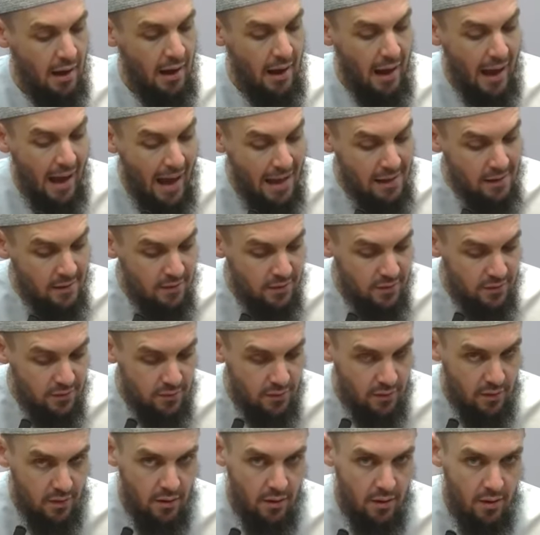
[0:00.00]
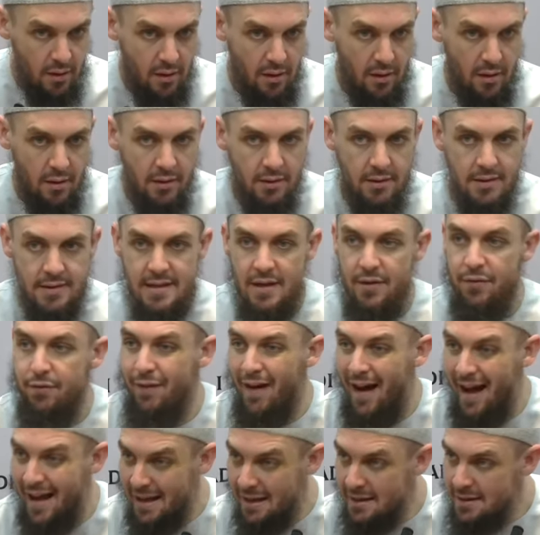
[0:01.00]
and
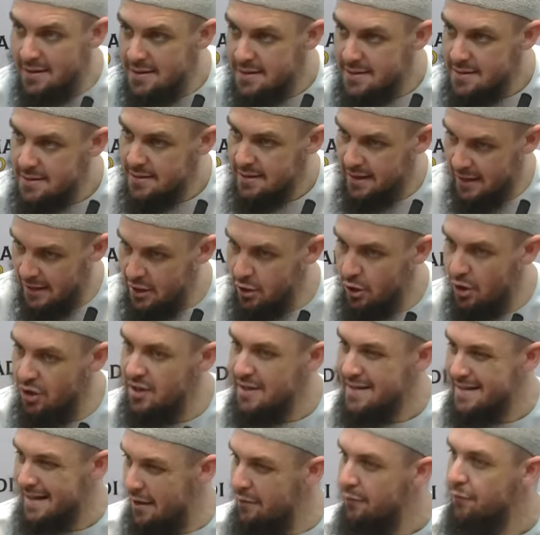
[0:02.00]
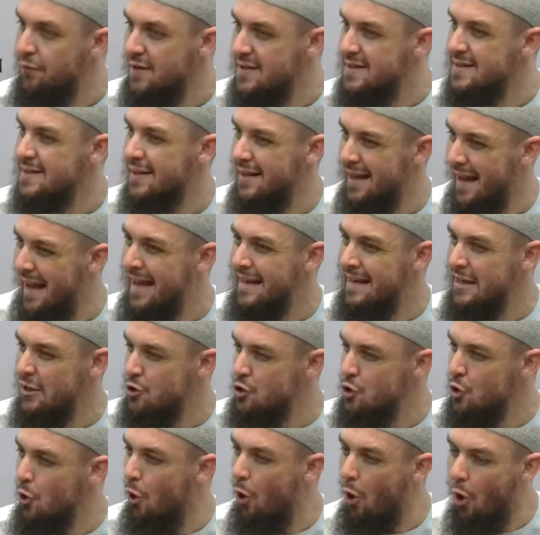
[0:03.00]
defiance, and you understand fisq, any
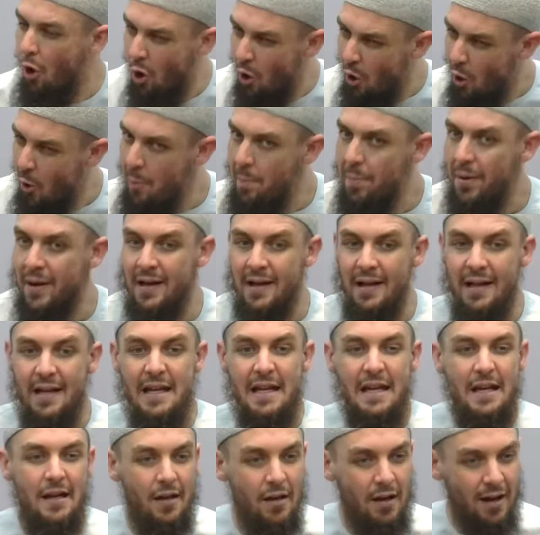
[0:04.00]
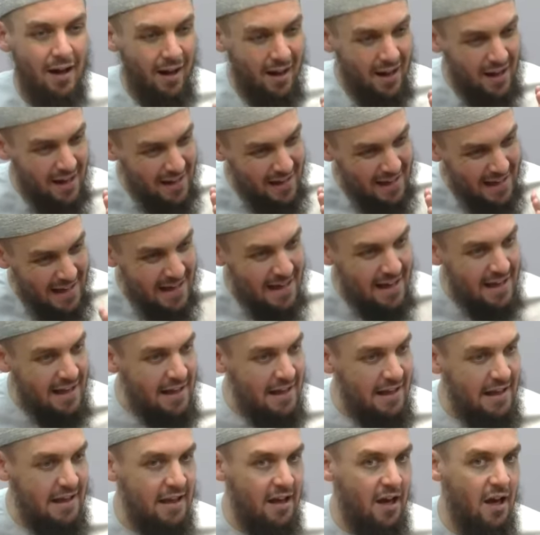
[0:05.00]
to openly,
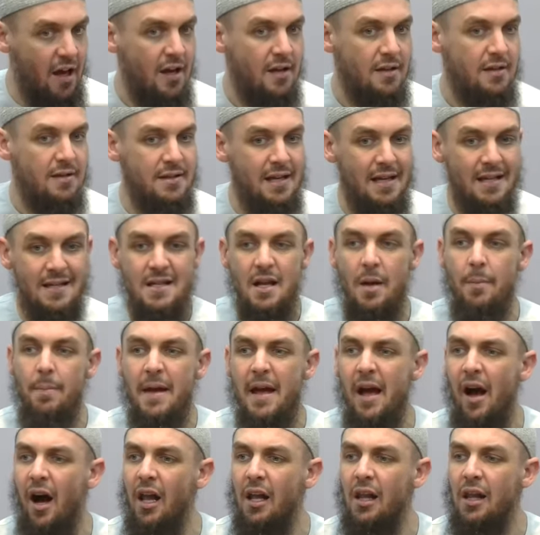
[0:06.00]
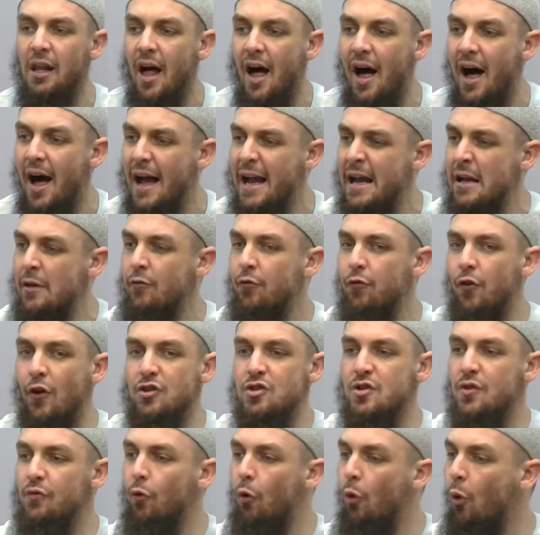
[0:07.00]
clearly disobey Allah in
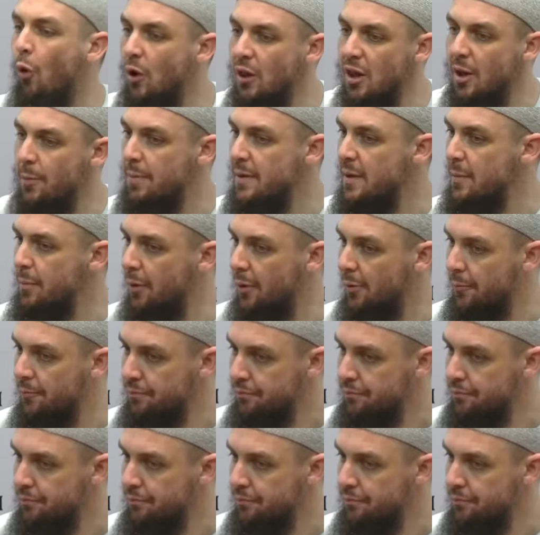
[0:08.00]
front of all the people.